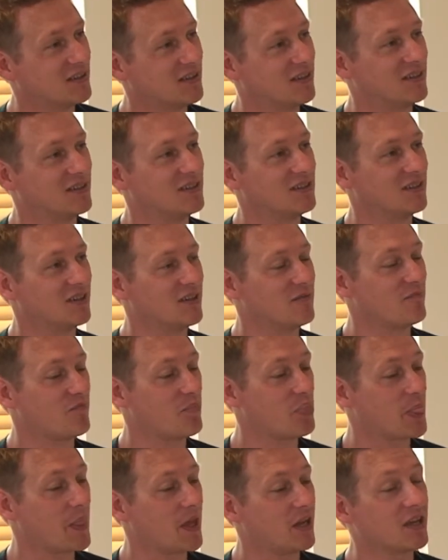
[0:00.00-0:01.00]
And
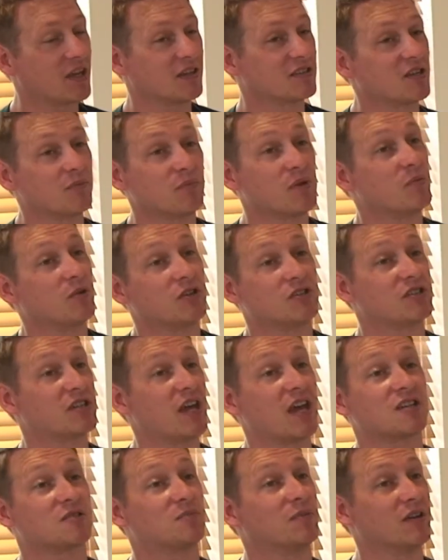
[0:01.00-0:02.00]
again, some people are
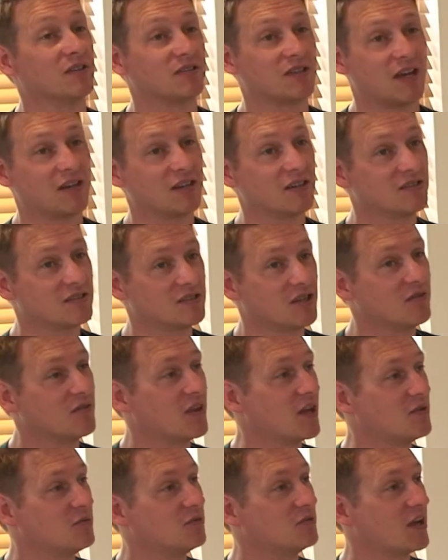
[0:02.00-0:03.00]
just expert at it, so
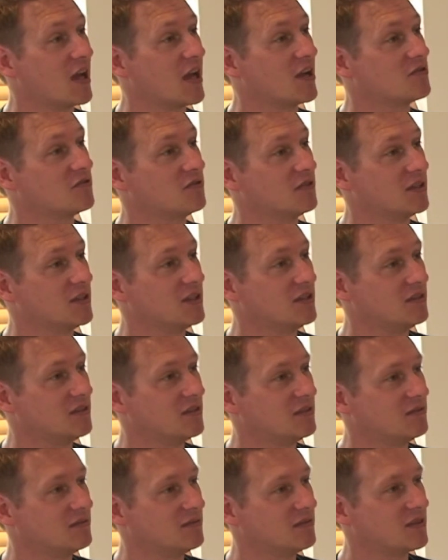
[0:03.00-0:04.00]
they will naturally,
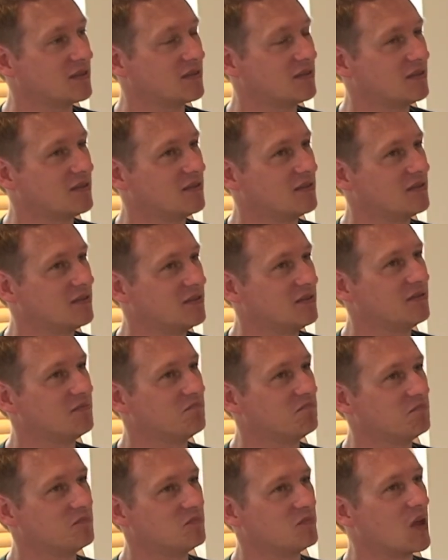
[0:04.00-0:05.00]

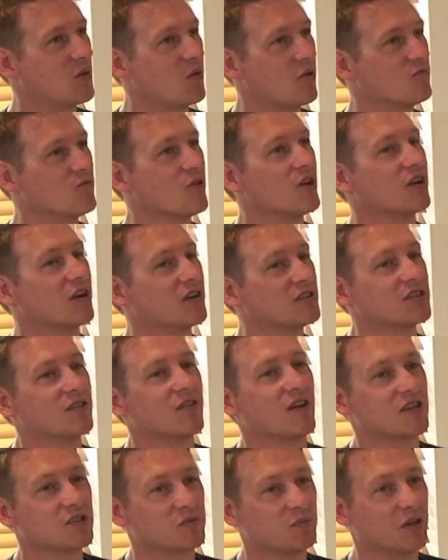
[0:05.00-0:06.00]
they won't realise
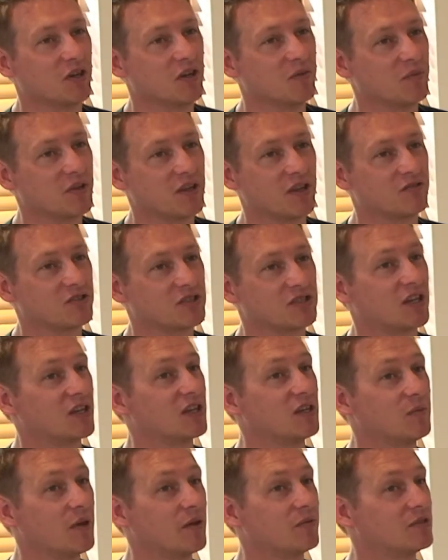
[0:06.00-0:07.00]
they're expert, but they'll just
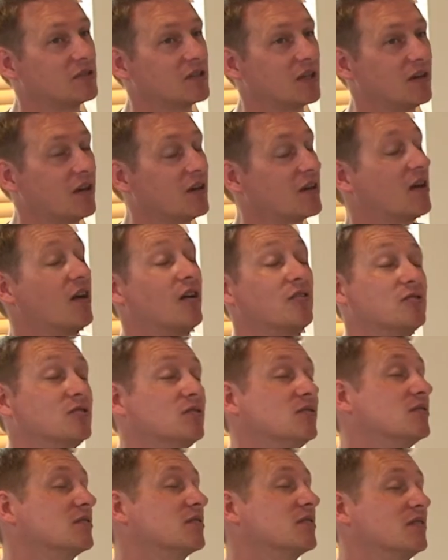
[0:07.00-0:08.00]
suddenly be able to say, okay, I'll
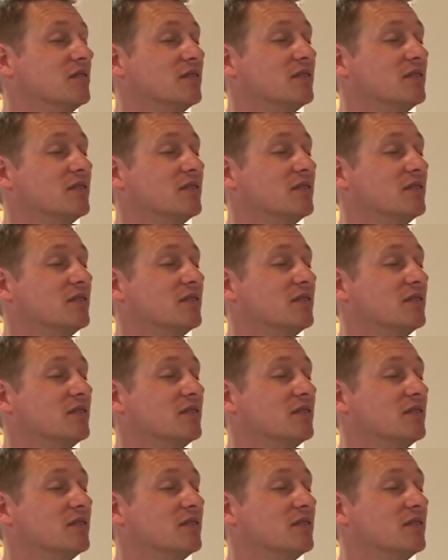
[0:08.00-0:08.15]
talk,